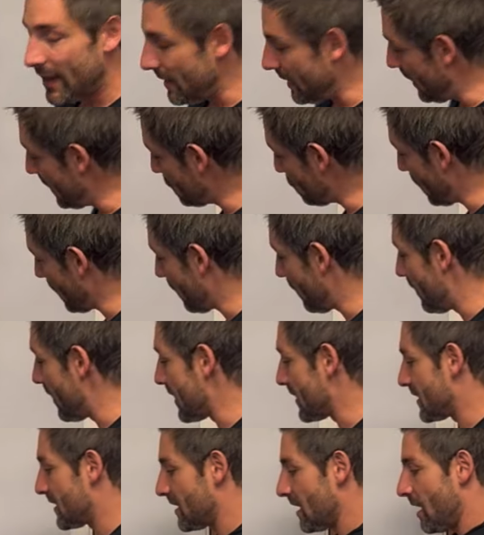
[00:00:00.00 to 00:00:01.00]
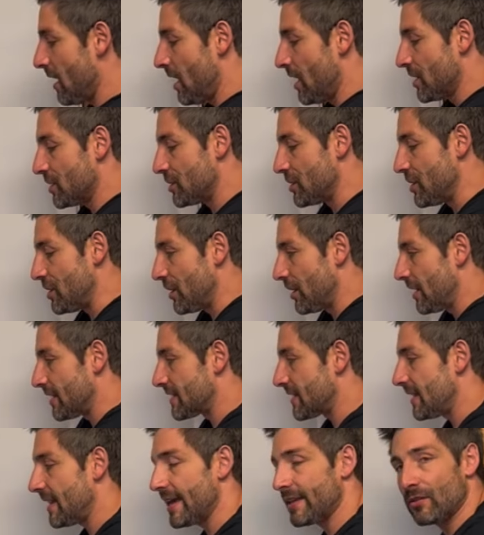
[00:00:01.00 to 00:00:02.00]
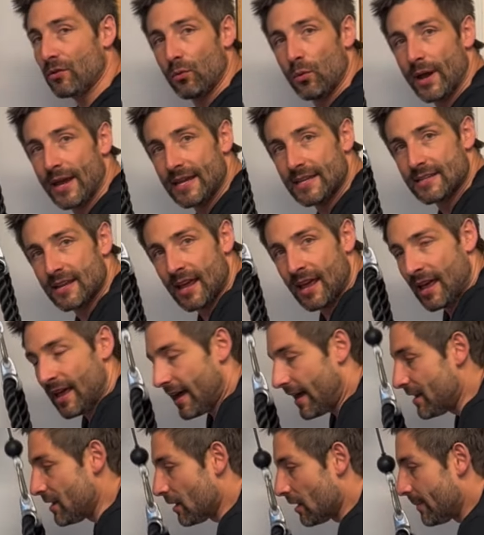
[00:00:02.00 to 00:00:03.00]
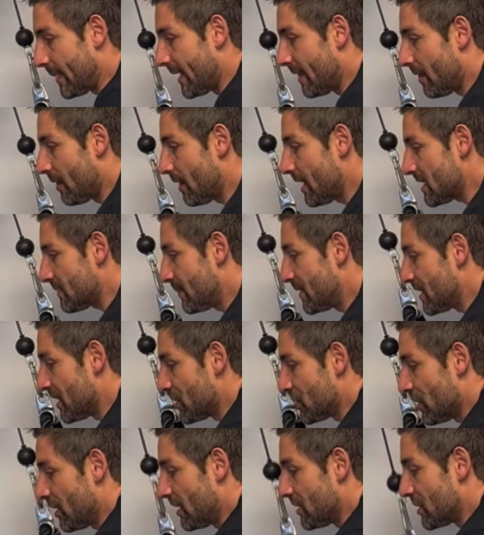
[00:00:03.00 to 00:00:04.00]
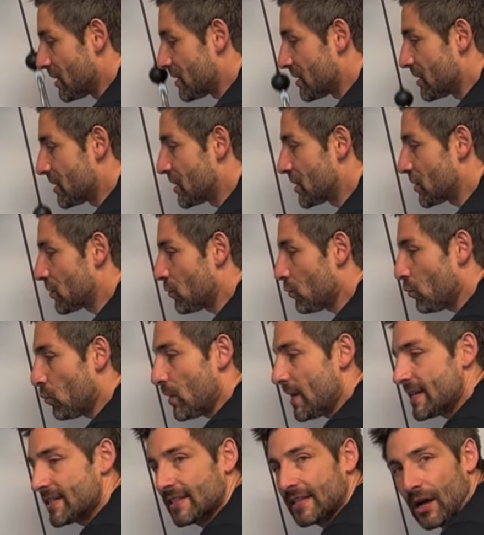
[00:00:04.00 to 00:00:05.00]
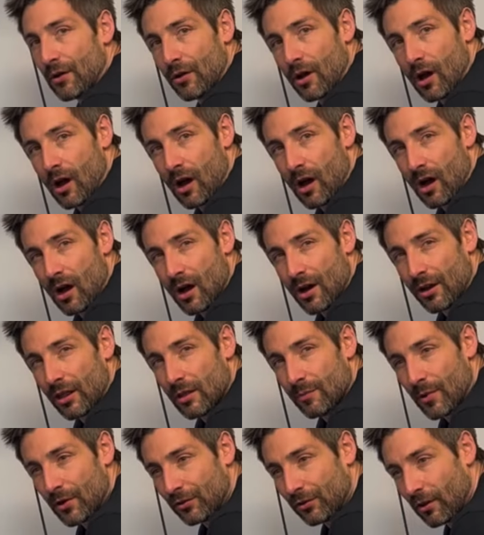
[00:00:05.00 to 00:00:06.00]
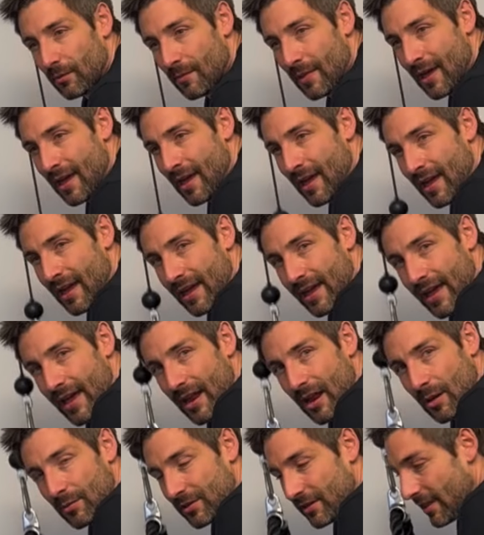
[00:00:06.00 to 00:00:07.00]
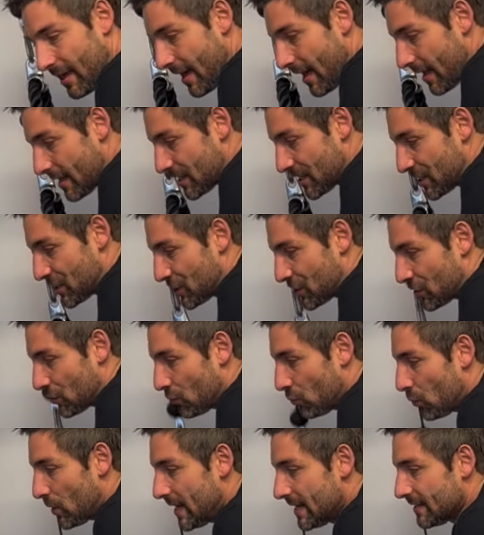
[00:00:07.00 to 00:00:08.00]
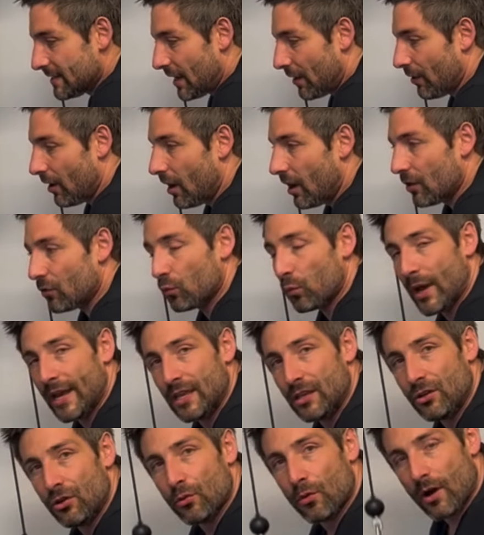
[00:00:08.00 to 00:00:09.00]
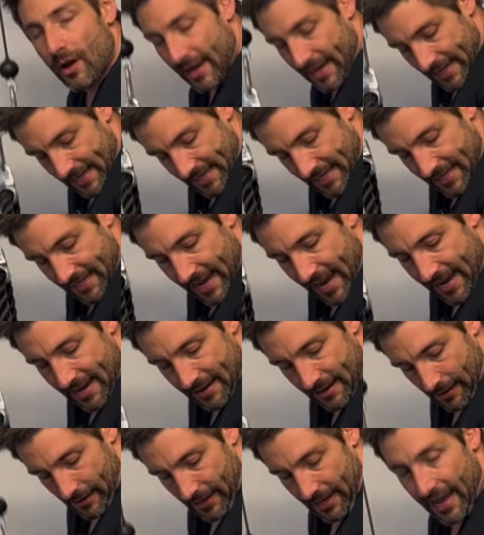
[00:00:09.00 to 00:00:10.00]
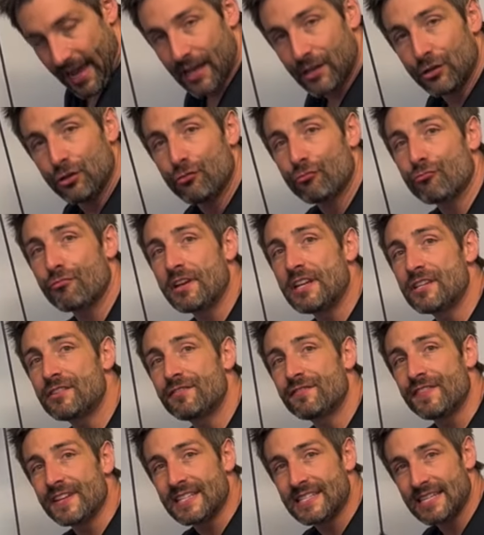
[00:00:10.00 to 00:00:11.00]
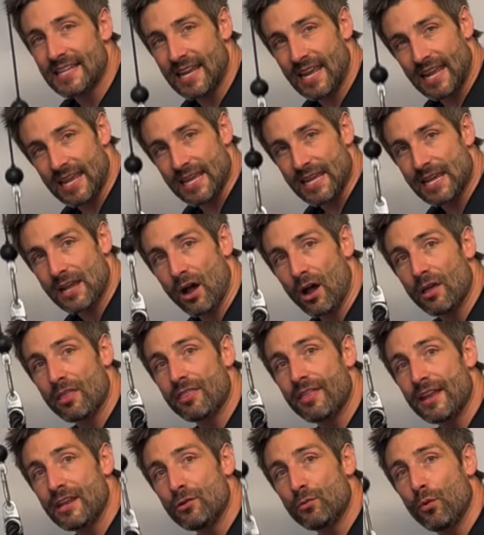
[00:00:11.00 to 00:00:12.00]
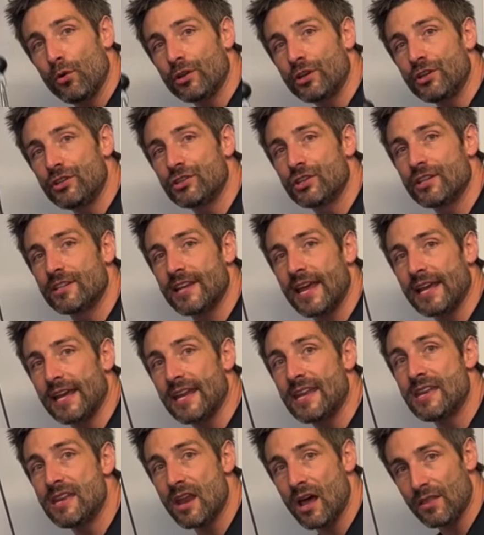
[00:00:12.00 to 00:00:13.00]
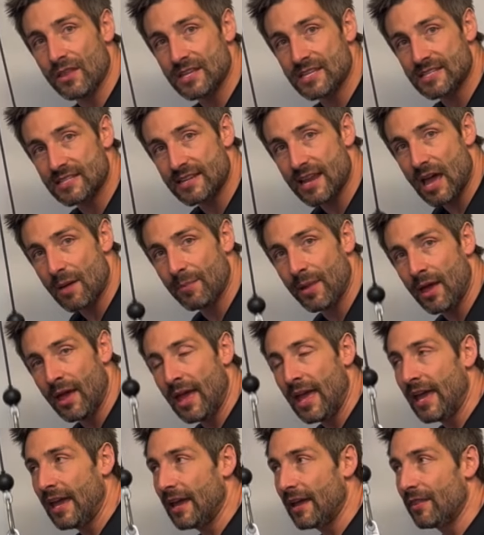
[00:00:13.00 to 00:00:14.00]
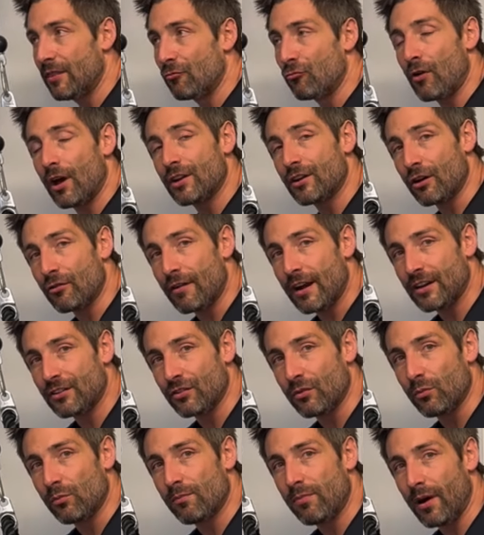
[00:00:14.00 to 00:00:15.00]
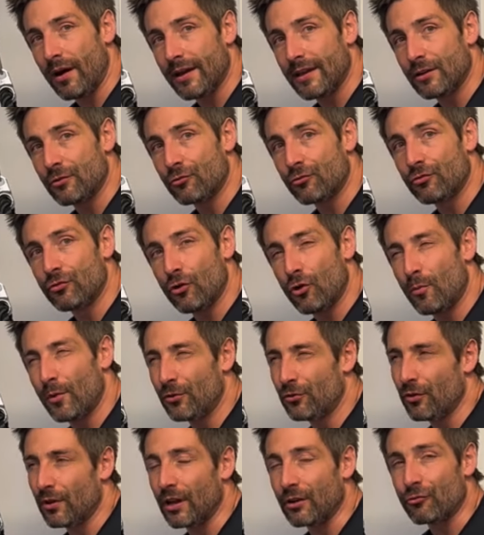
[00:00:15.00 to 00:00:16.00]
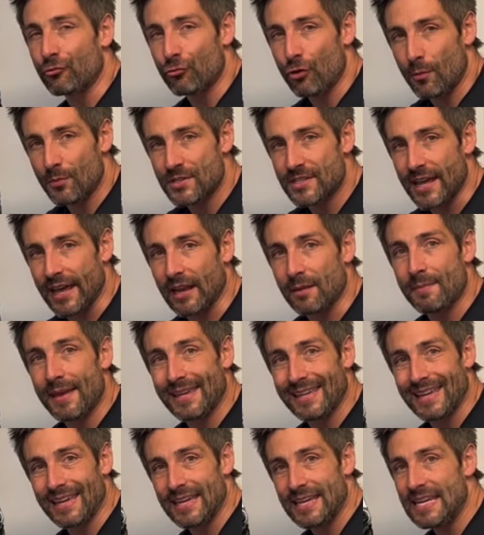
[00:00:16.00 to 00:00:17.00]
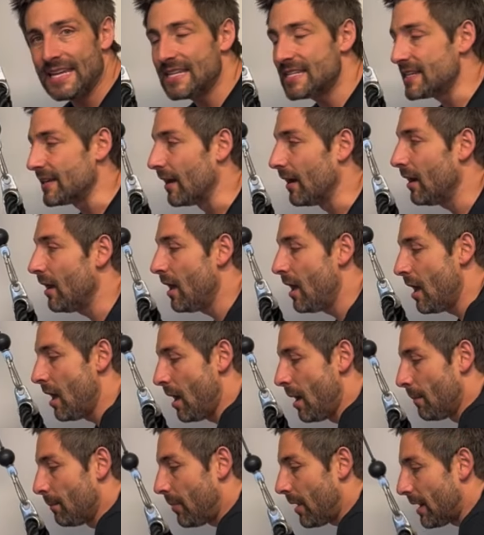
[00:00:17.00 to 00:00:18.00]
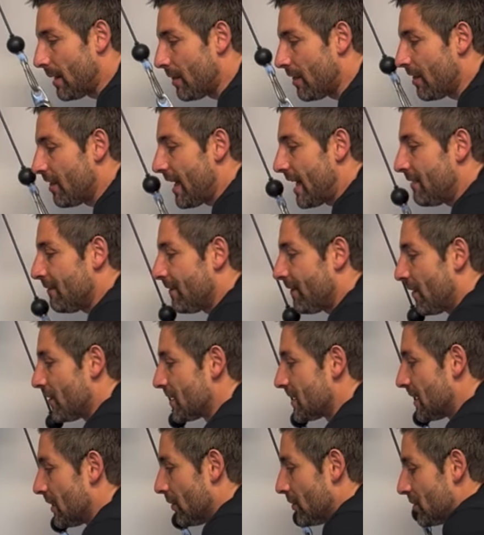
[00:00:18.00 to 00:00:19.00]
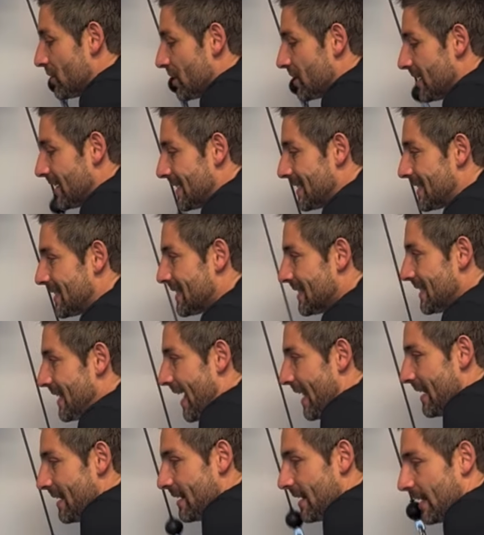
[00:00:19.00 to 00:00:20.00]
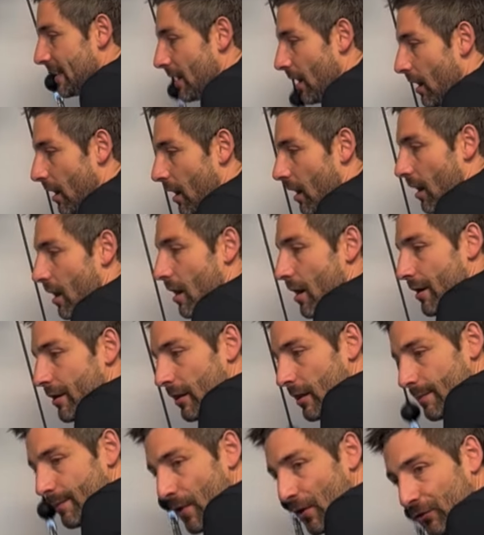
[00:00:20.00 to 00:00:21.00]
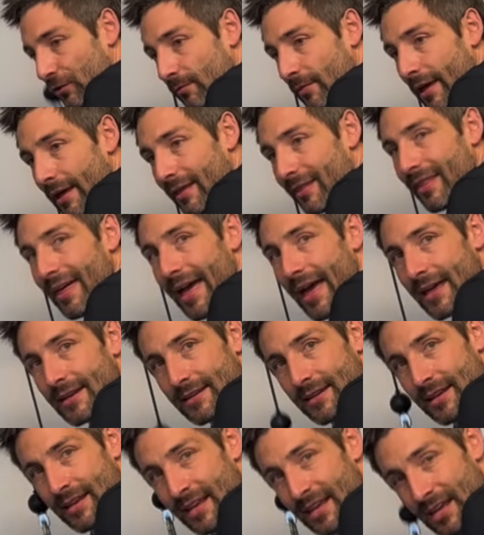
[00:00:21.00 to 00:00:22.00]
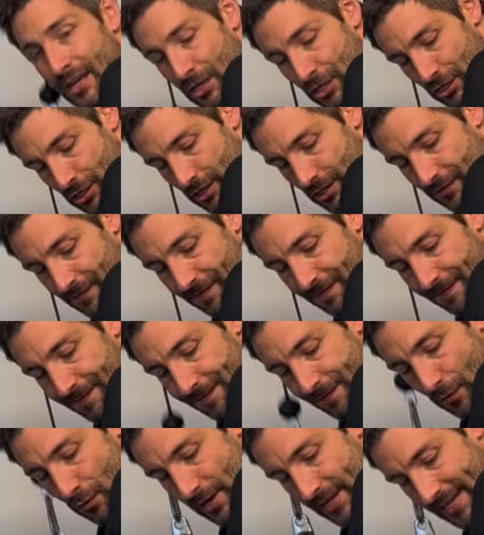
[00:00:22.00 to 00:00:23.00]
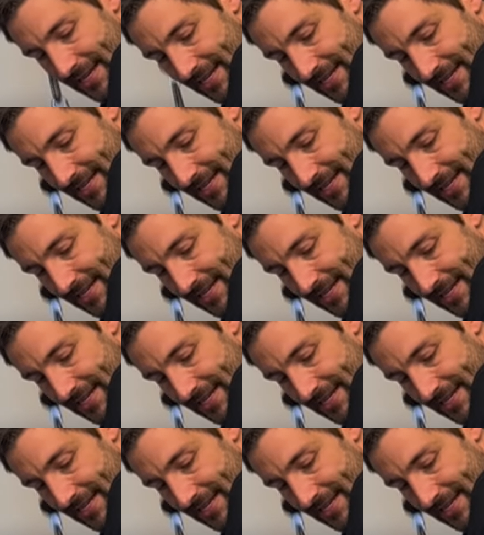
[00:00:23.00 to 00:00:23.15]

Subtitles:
way is with this. So you're going to select the weight and you're going to be in this position and just squeezing down hard at the bottom and up to there, squeezing down hard. When you are extending and you reach fatigue, I then want you to take another step in the right direction by almost doing a drop set and making it easier by then focusing on just extending hard at the bottom like that. So it's full